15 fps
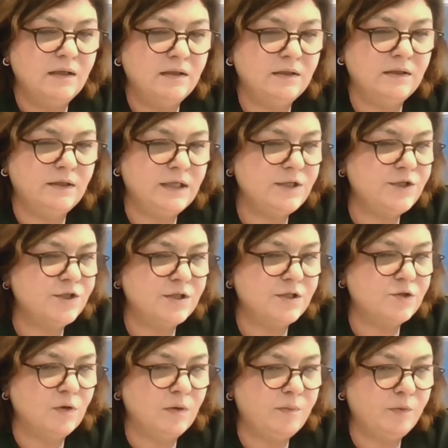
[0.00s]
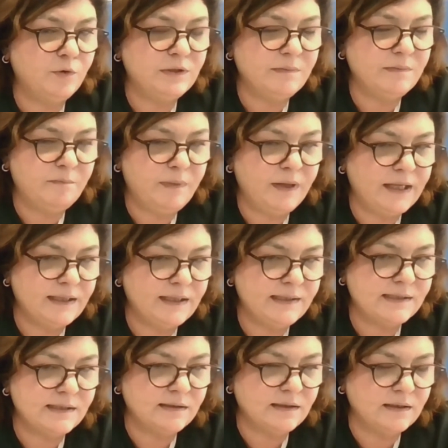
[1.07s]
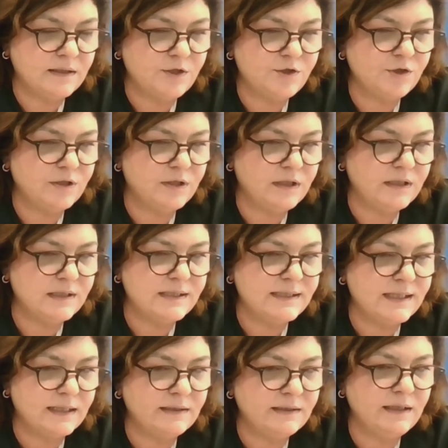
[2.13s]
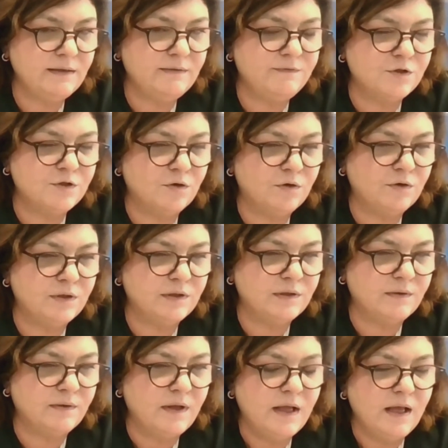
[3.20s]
the regions will put in place additional incentives or